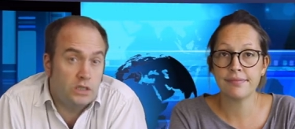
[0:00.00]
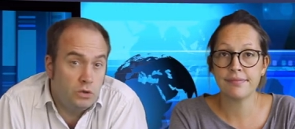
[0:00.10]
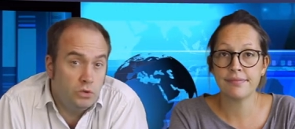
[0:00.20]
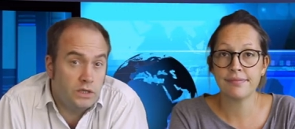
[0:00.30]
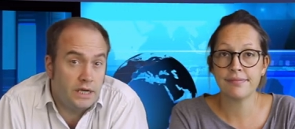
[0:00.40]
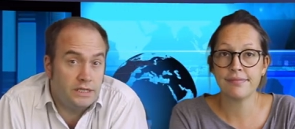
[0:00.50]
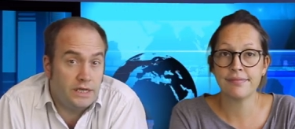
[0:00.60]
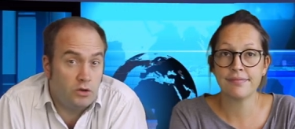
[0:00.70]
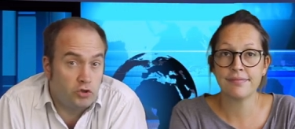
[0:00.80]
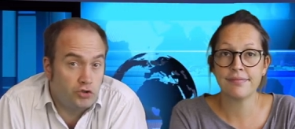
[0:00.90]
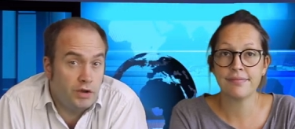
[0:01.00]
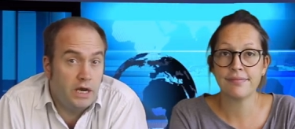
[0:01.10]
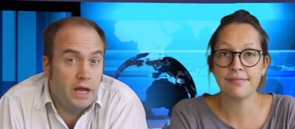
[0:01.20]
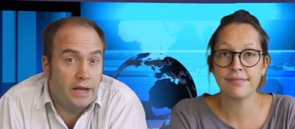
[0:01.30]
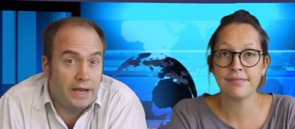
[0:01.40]
Speaker 1: schools and said
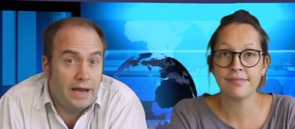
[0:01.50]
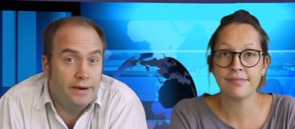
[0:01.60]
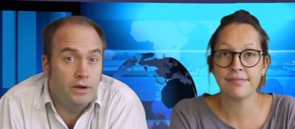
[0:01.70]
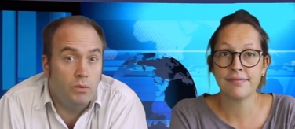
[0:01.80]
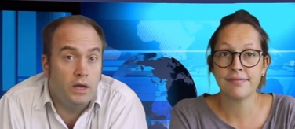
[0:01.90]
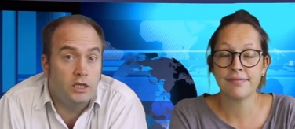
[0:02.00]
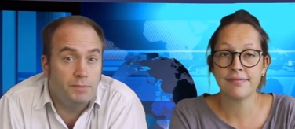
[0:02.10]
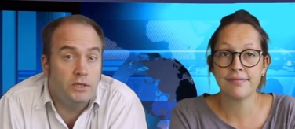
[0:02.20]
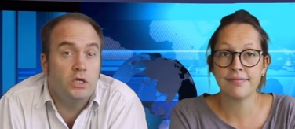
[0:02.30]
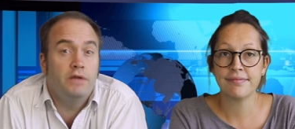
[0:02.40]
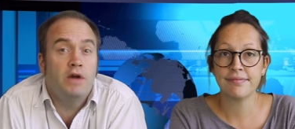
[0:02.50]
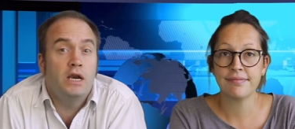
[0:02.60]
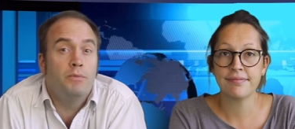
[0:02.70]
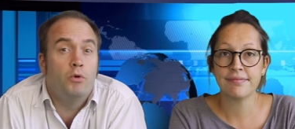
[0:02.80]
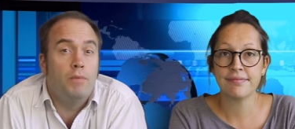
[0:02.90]
Australia and Canada were especially
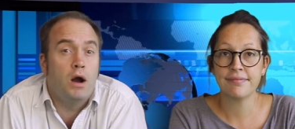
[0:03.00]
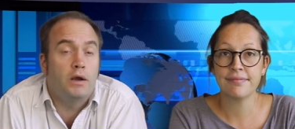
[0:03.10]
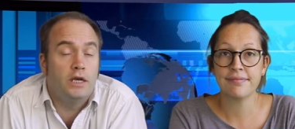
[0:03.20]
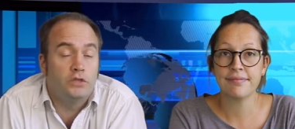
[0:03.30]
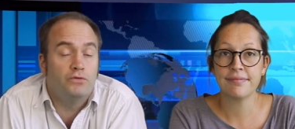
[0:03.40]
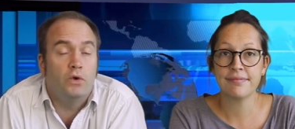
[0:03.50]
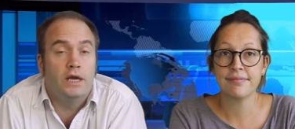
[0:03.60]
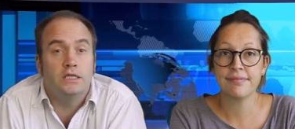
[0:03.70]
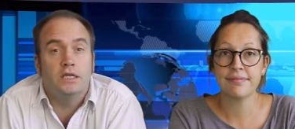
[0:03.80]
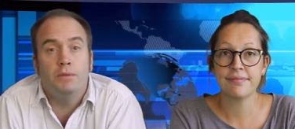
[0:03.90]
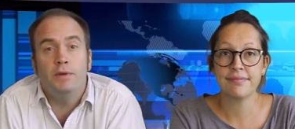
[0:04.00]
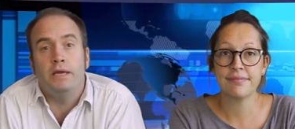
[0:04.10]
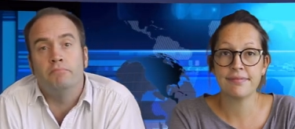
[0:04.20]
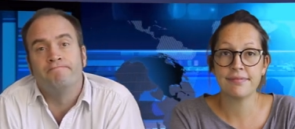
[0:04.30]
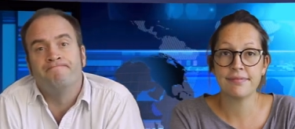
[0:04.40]
valuable markets for
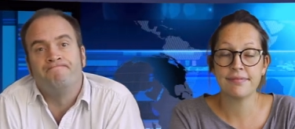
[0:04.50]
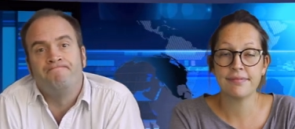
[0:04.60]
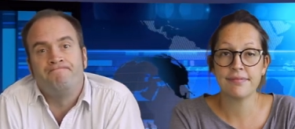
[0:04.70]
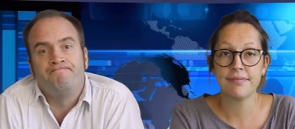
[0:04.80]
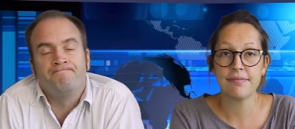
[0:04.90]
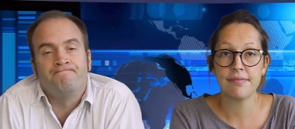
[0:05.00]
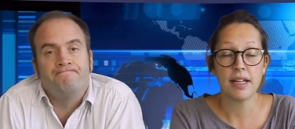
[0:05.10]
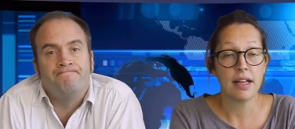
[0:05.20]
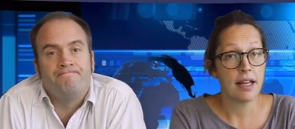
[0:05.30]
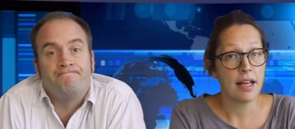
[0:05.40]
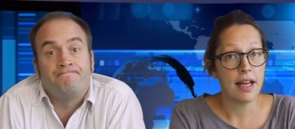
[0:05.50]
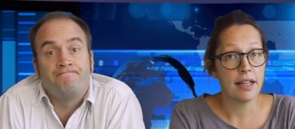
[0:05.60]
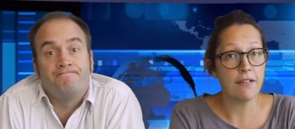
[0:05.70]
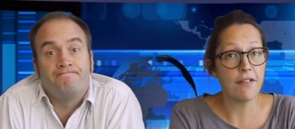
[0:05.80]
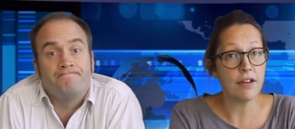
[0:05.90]
STB.
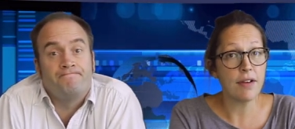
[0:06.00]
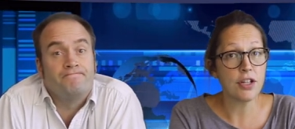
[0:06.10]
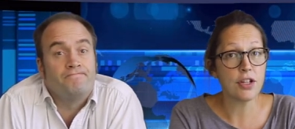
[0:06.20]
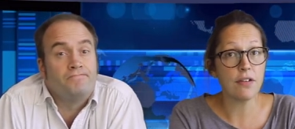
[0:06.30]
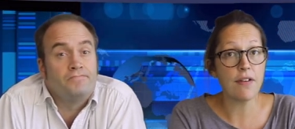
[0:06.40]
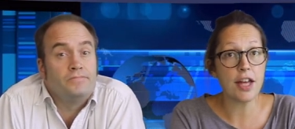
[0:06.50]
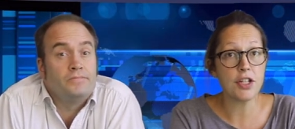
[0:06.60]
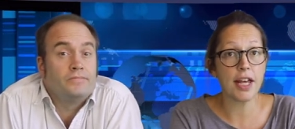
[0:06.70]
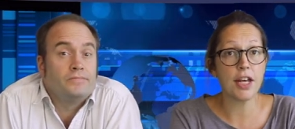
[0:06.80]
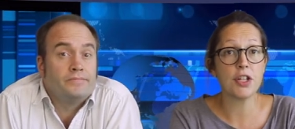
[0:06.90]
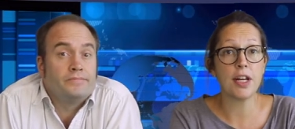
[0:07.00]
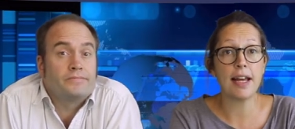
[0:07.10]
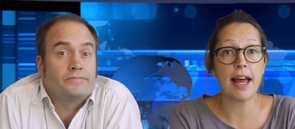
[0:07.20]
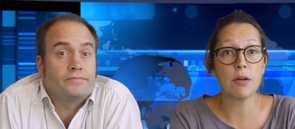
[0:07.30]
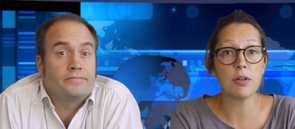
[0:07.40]
Speaker 2: The Federation of Education
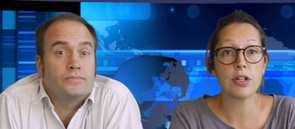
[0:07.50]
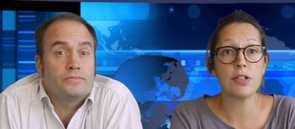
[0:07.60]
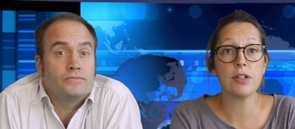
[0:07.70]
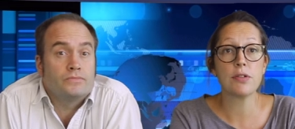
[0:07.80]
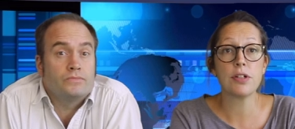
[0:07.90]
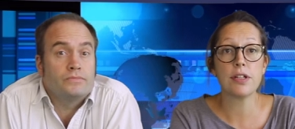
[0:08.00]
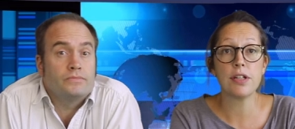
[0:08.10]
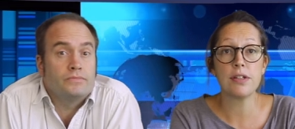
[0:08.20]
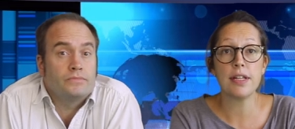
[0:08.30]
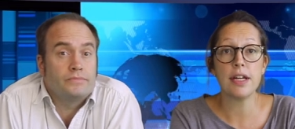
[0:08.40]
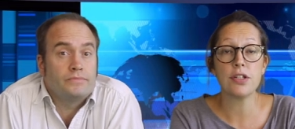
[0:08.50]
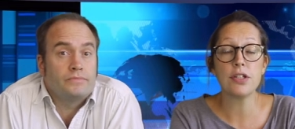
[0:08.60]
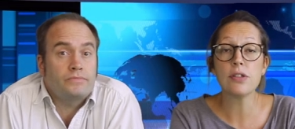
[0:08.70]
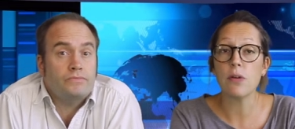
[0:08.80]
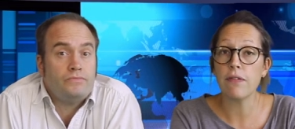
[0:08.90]
and Language Consultant
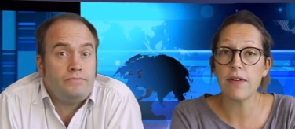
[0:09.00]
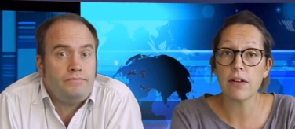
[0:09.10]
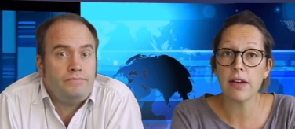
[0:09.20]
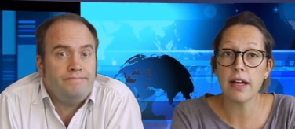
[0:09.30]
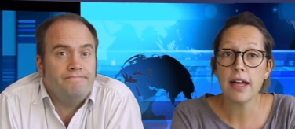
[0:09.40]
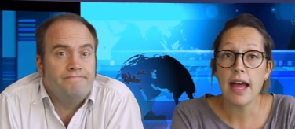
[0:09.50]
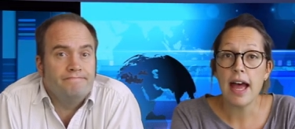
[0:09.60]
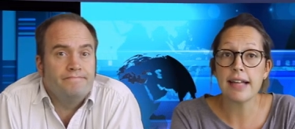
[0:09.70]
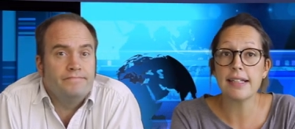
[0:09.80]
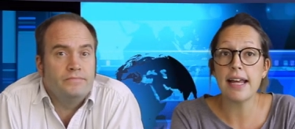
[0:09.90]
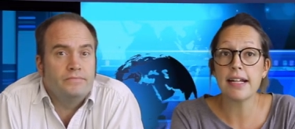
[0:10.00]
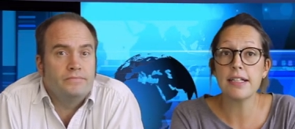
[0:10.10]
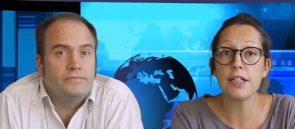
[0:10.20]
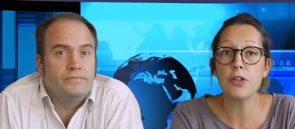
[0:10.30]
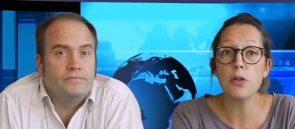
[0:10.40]
Associations, or FELCA, has
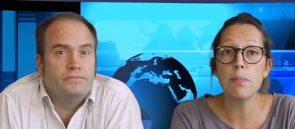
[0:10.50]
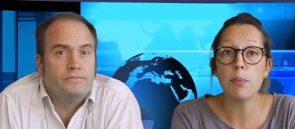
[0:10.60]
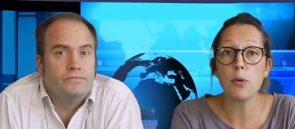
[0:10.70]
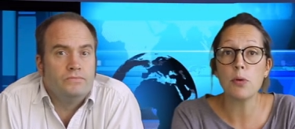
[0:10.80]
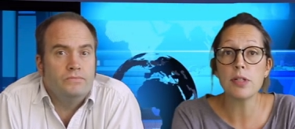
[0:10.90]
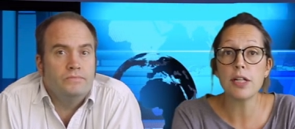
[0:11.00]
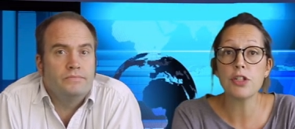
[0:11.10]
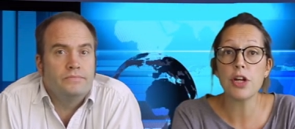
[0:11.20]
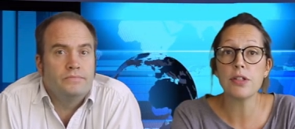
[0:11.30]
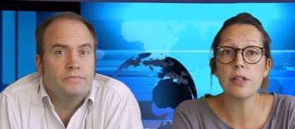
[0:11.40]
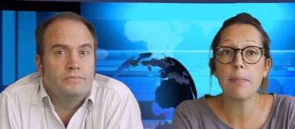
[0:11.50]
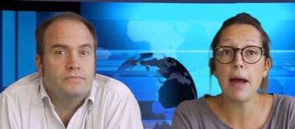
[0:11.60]
elected a new board and chosen